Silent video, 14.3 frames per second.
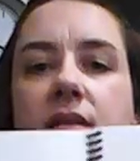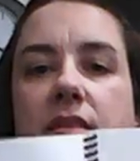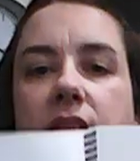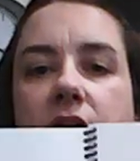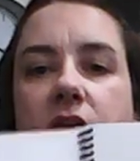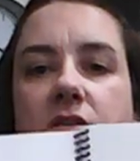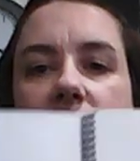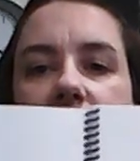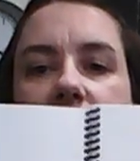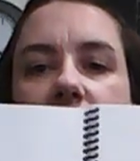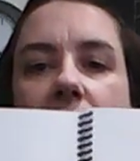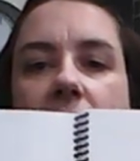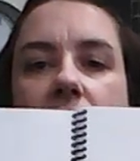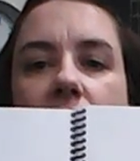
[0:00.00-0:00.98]
There's a
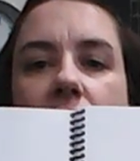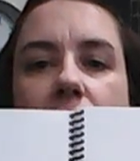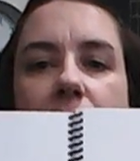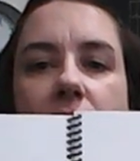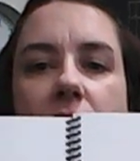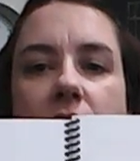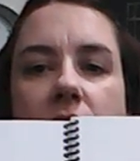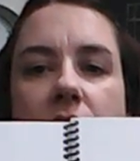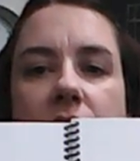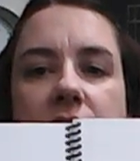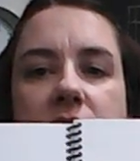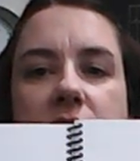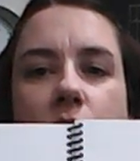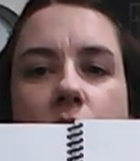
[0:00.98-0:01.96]
title up here, and
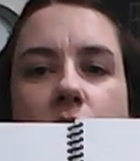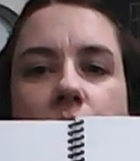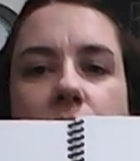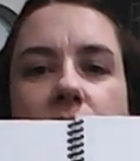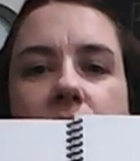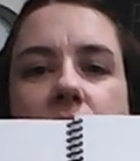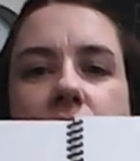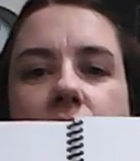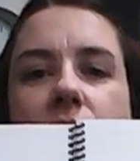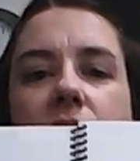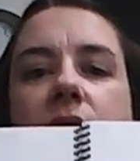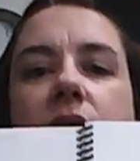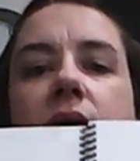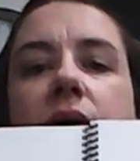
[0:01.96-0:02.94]
this goes with each
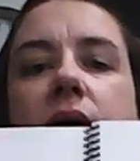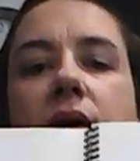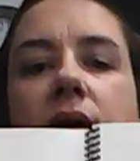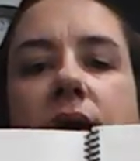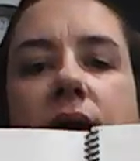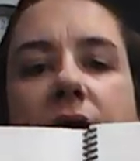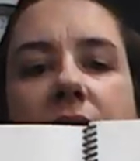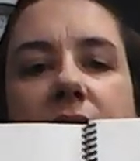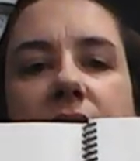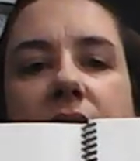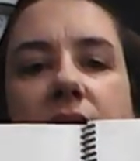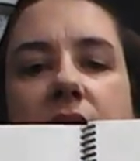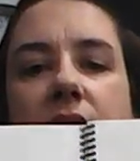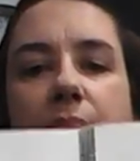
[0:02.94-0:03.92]
unit. And
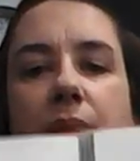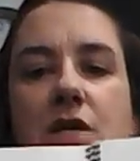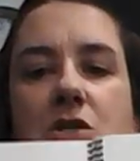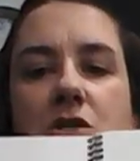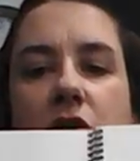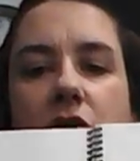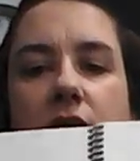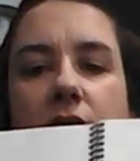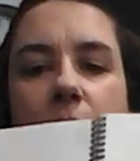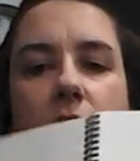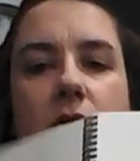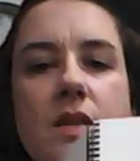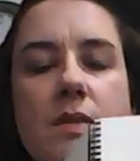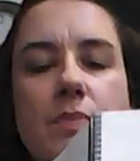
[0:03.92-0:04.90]
then the pages are
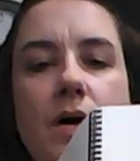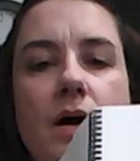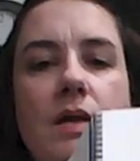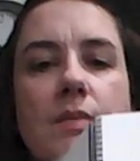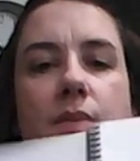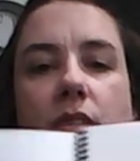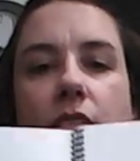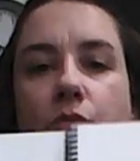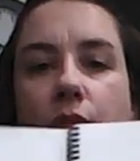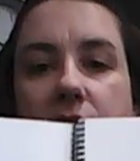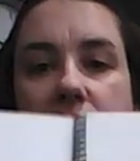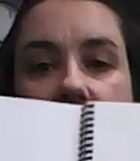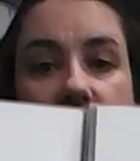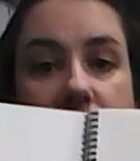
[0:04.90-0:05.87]
numbered at the bottom. The
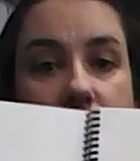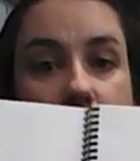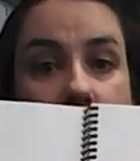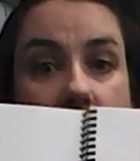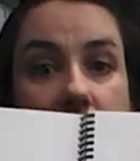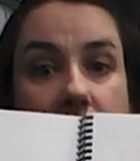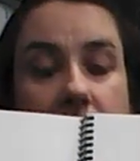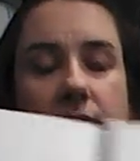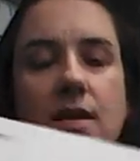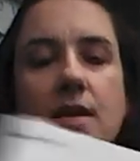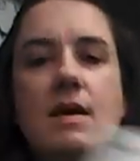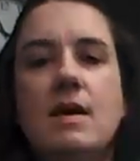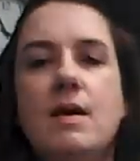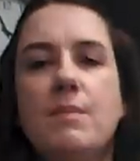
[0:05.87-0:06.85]
rest of it's blank.
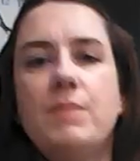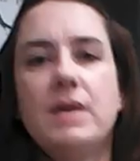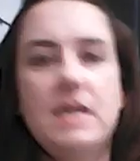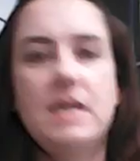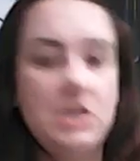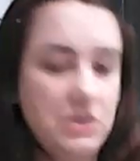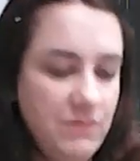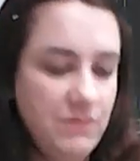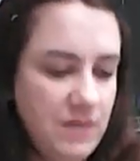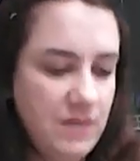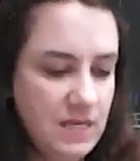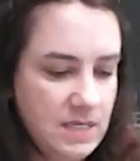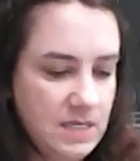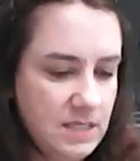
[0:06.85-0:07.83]
But each of
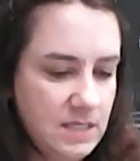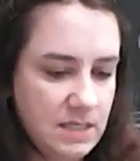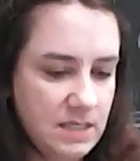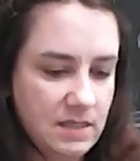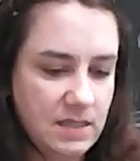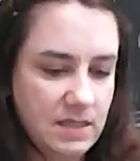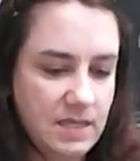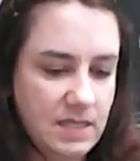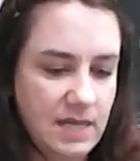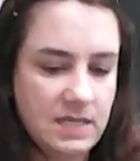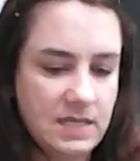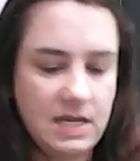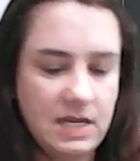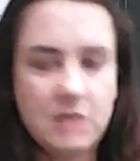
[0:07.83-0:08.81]
these, the
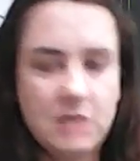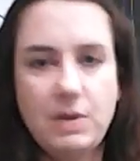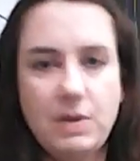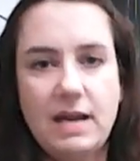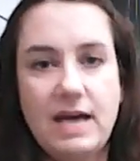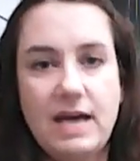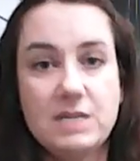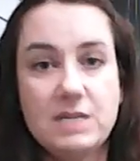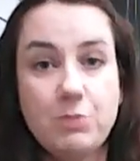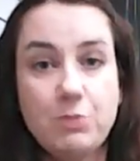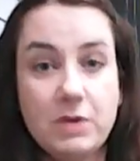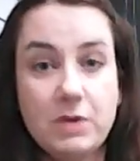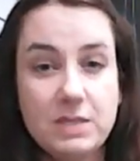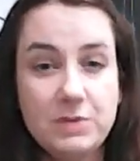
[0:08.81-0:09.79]
Science Sketchpad has
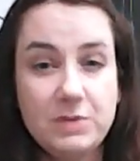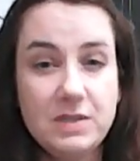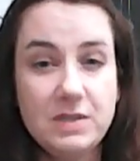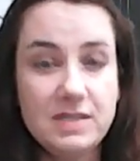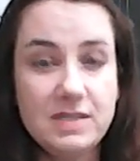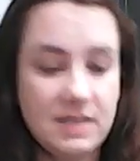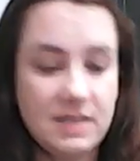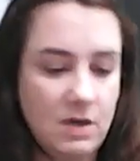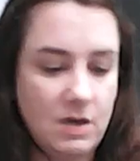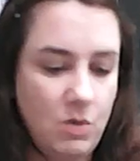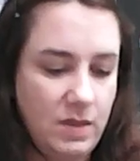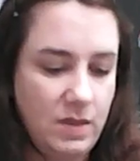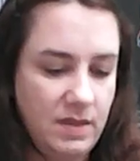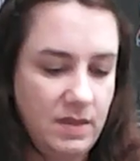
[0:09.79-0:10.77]
printables that go
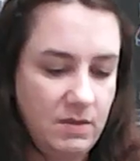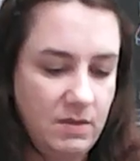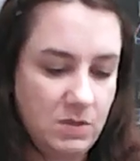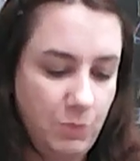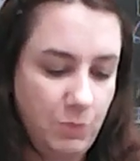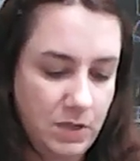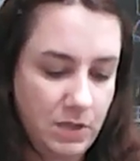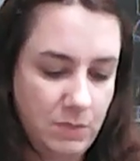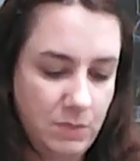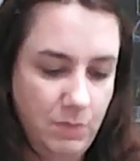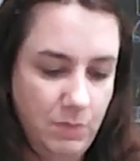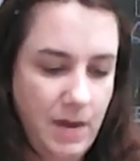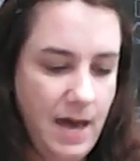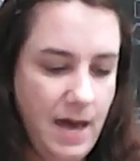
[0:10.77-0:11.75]
with it. There's a
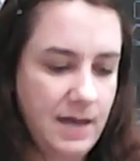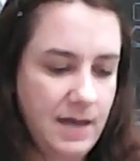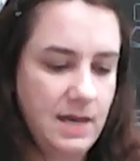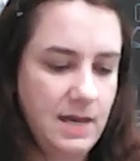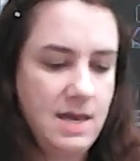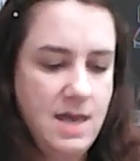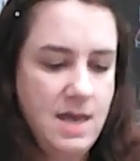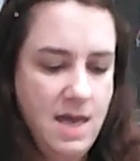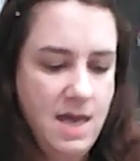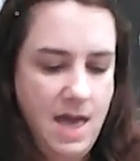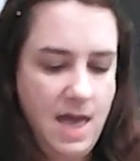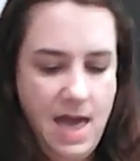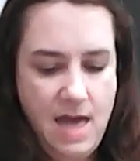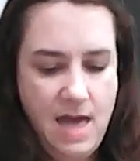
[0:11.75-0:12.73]
printable pack.
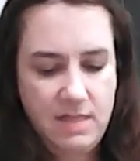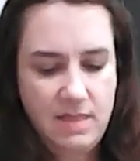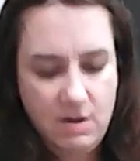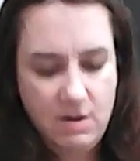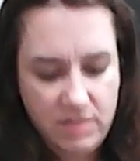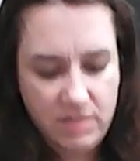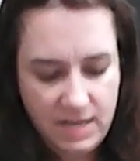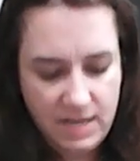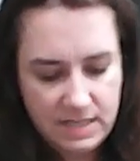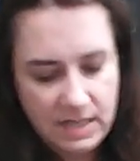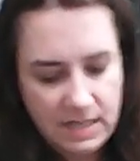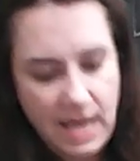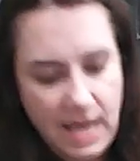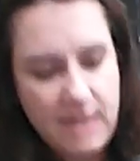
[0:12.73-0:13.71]
And there are things
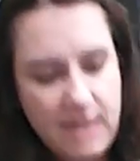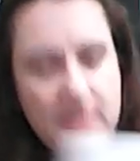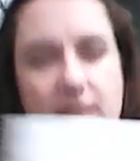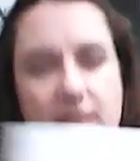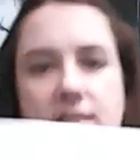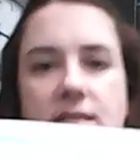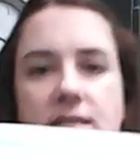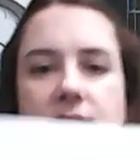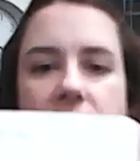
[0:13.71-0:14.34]
like this.